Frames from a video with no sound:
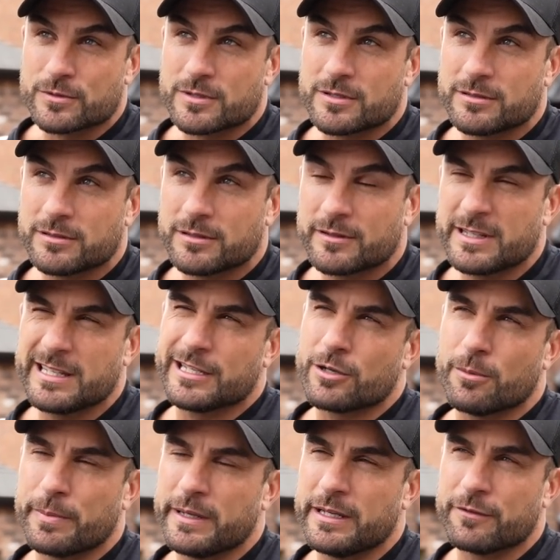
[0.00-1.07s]
I think he
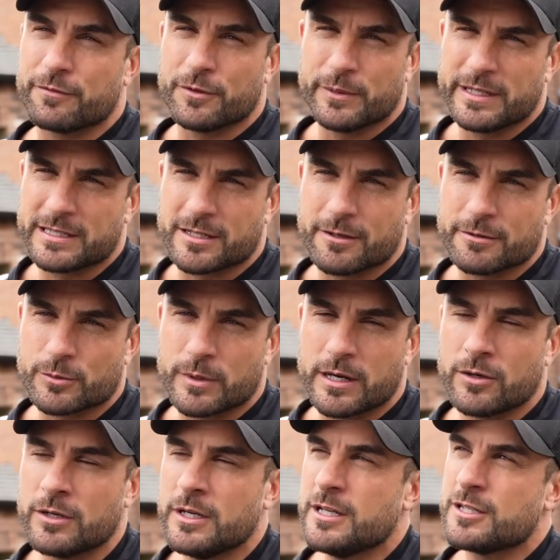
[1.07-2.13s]
competed a few weeks ago as
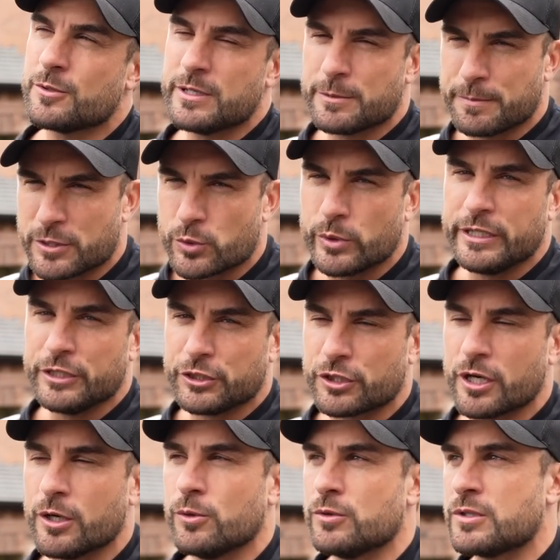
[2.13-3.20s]
well, so he's between
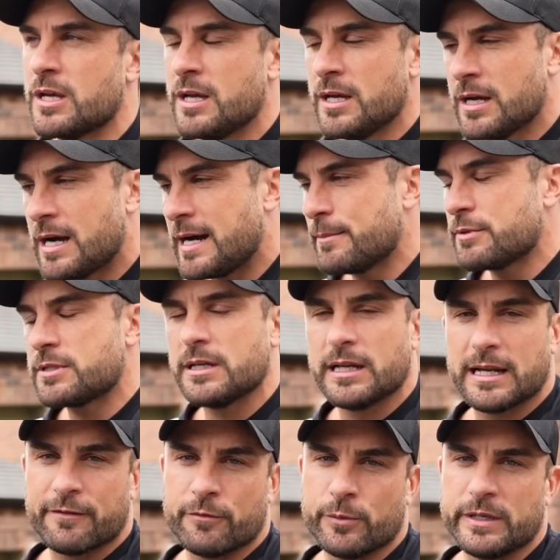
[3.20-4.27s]
shows. I'm still
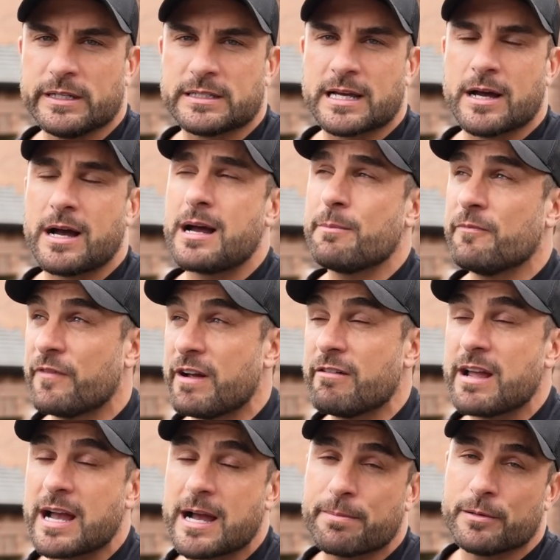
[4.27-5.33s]
11 weeks out. I'm
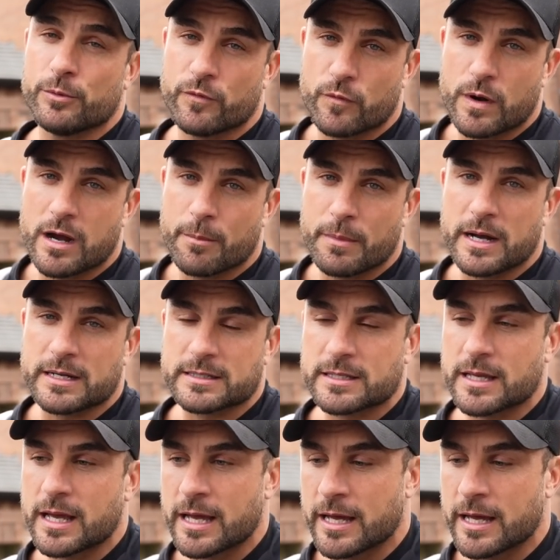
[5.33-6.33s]
very happy with where I'm at.